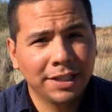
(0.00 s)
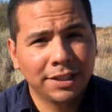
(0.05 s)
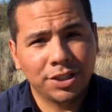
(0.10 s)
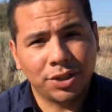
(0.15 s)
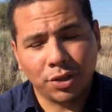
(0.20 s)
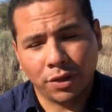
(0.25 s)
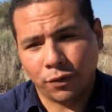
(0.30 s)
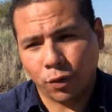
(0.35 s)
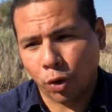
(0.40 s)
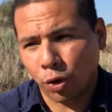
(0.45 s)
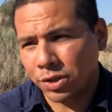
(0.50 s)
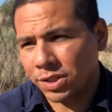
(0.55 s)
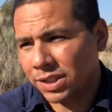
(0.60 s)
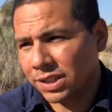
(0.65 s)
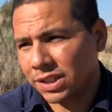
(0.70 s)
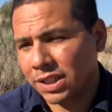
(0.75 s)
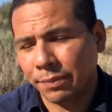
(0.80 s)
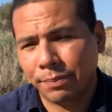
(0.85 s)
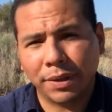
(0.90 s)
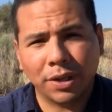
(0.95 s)
So of course
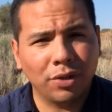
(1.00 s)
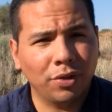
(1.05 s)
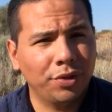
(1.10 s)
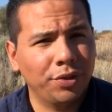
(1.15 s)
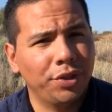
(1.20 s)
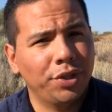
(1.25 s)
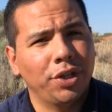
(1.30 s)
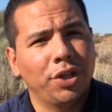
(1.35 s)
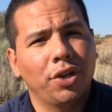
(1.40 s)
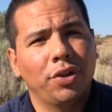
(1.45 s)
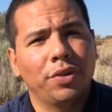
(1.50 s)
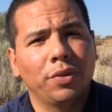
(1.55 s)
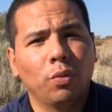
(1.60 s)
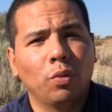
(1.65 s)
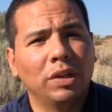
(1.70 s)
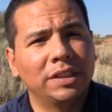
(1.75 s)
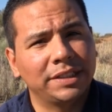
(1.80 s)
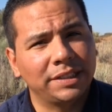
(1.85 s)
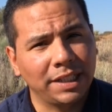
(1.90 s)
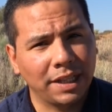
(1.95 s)
the typical, the
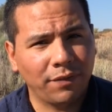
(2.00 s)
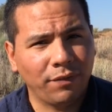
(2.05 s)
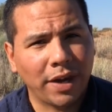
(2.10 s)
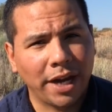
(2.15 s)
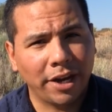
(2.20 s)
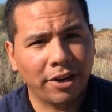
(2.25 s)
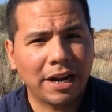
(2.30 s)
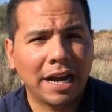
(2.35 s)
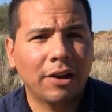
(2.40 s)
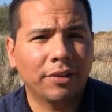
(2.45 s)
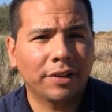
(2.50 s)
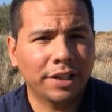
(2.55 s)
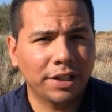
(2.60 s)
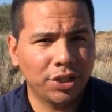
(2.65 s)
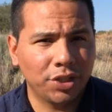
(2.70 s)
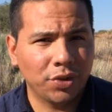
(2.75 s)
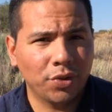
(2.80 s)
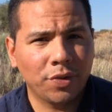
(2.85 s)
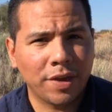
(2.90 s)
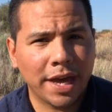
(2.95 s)
one stick fire, how can
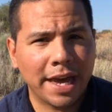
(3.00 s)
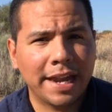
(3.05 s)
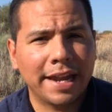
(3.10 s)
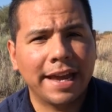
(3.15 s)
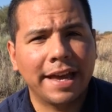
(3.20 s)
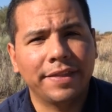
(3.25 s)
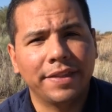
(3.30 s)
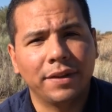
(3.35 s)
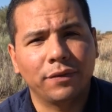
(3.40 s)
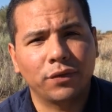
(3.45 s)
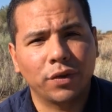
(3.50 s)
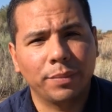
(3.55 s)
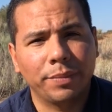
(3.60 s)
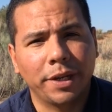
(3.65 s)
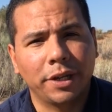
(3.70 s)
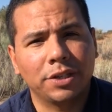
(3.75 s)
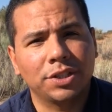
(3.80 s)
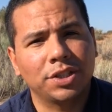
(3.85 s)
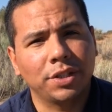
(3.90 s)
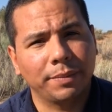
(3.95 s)
it do that? And then from
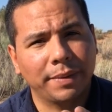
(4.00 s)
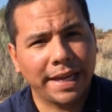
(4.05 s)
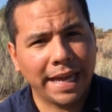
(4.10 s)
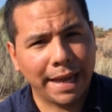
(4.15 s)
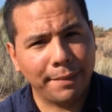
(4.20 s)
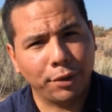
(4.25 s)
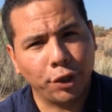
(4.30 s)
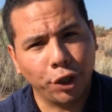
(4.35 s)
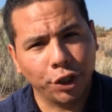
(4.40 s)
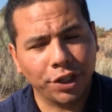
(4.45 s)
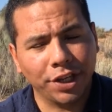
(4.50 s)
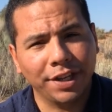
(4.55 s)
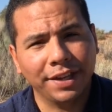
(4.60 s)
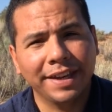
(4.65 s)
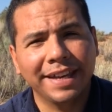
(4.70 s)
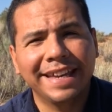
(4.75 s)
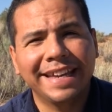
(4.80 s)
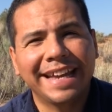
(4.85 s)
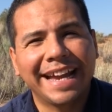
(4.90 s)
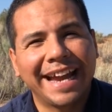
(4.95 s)
there some camp cooking,
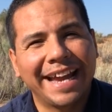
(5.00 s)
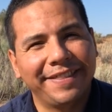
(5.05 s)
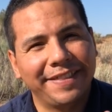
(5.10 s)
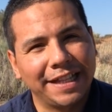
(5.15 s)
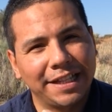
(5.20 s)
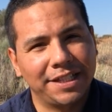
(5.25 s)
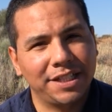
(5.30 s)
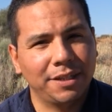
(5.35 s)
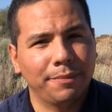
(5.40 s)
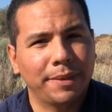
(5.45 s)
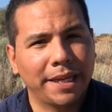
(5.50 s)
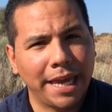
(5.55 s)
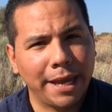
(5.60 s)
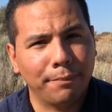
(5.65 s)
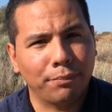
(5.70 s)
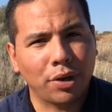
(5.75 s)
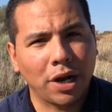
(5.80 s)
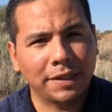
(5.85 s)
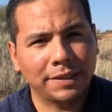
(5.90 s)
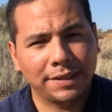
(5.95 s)
and then some game
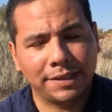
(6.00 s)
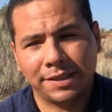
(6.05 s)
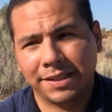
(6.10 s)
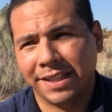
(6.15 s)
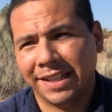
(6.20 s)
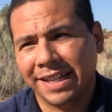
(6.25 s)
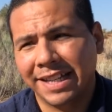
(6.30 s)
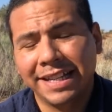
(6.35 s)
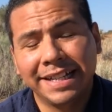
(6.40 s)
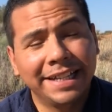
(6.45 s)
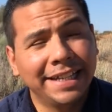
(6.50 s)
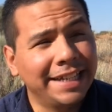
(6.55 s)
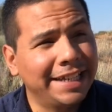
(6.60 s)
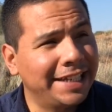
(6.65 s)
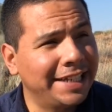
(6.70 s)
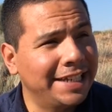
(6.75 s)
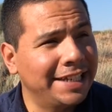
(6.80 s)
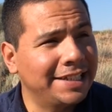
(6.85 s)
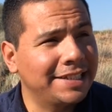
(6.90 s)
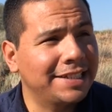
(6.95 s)
processing. It
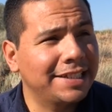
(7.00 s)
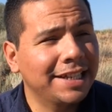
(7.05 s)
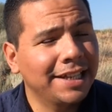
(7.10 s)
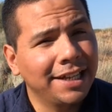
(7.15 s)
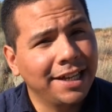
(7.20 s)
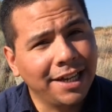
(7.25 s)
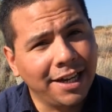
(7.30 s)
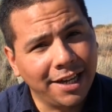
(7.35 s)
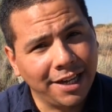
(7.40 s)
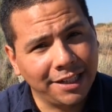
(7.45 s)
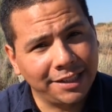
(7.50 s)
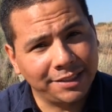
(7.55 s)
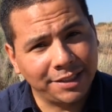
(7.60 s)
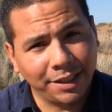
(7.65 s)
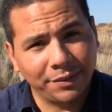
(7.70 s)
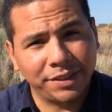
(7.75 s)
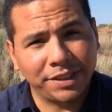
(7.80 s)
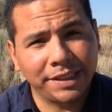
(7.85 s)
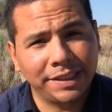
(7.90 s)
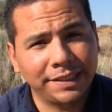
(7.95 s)
is
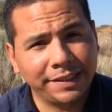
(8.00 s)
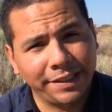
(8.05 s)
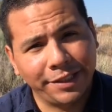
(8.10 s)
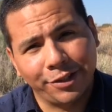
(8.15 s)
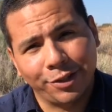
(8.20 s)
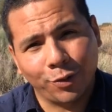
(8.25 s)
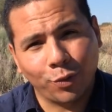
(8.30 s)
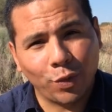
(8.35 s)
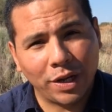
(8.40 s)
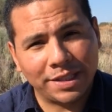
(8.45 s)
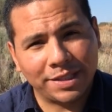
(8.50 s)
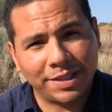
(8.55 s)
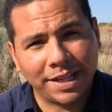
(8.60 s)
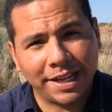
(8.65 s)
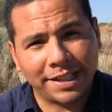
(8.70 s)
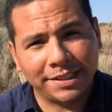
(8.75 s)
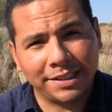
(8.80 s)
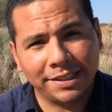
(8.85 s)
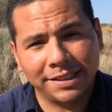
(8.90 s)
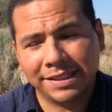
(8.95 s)
dove season here in West
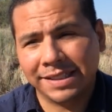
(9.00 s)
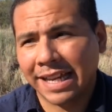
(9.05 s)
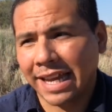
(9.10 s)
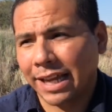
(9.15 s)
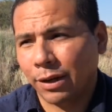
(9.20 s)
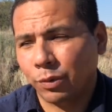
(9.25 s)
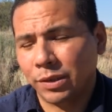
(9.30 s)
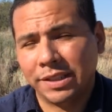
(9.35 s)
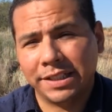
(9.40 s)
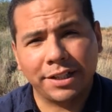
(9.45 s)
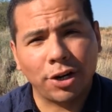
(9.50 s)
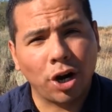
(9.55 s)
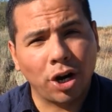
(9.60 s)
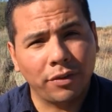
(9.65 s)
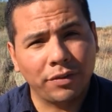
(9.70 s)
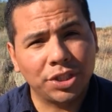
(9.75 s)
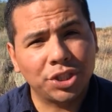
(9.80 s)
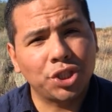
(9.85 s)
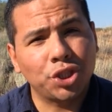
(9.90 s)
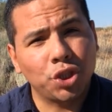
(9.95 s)
Texas, and we did
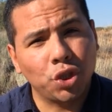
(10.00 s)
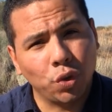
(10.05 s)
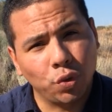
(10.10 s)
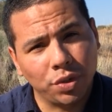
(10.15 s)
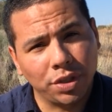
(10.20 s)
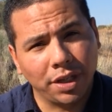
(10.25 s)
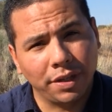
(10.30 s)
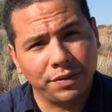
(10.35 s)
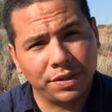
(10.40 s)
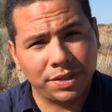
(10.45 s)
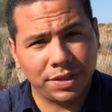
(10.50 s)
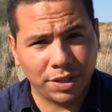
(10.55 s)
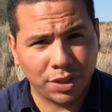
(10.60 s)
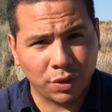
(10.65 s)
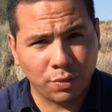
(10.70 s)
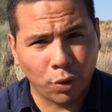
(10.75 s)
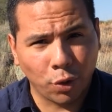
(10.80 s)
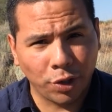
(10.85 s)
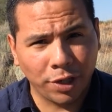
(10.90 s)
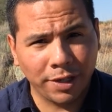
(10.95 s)
harvest 2 doves
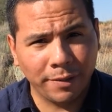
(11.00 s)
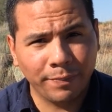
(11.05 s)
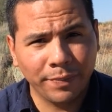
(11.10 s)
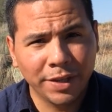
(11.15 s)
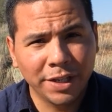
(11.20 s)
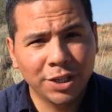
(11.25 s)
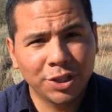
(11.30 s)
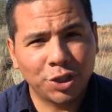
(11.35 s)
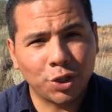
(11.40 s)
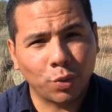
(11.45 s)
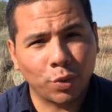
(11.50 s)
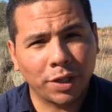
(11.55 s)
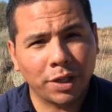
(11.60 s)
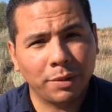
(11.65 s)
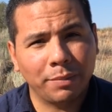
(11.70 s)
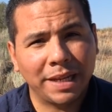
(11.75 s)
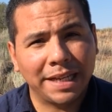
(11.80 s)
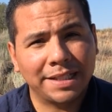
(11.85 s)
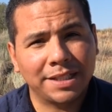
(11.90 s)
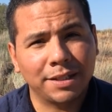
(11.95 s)
this morning, so we're gonna
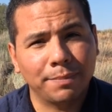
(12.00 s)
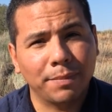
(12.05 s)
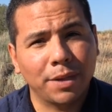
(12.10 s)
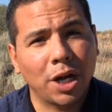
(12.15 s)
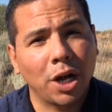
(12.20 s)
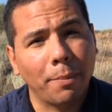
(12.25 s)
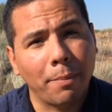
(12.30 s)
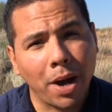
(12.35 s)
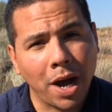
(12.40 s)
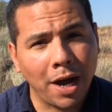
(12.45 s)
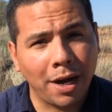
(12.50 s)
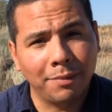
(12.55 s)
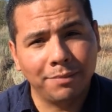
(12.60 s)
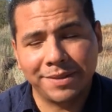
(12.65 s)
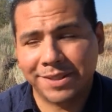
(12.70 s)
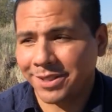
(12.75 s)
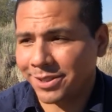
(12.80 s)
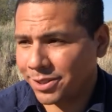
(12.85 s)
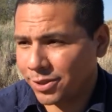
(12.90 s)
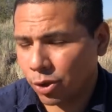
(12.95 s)
make some
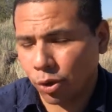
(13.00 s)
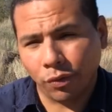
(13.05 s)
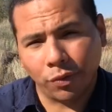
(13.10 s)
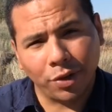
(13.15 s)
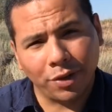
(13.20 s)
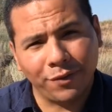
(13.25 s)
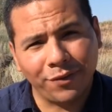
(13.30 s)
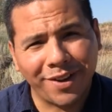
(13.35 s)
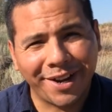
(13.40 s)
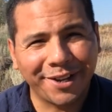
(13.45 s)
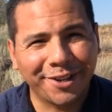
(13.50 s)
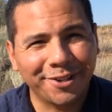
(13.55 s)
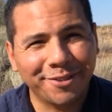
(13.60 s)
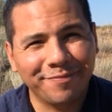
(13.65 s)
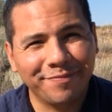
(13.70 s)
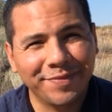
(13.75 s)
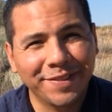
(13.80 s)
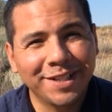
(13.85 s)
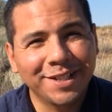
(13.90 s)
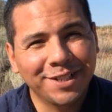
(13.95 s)
kebabs just over a fire.
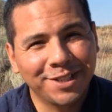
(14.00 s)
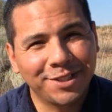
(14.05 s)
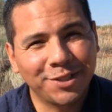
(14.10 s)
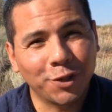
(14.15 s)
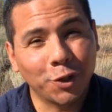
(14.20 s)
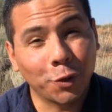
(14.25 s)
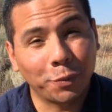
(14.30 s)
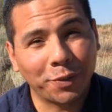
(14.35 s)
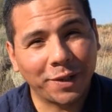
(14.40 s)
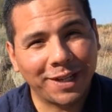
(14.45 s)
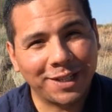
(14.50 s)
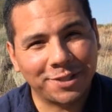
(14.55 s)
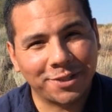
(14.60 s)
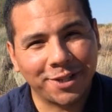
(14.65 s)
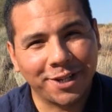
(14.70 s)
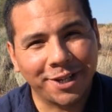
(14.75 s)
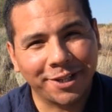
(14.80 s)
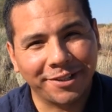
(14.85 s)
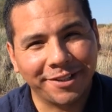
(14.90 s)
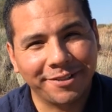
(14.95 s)
So hope you guys are
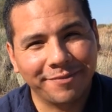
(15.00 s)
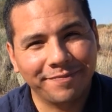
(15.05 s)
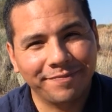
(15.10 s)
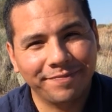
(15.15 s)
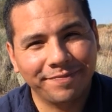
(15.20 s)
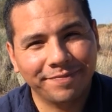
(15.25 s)
hungry.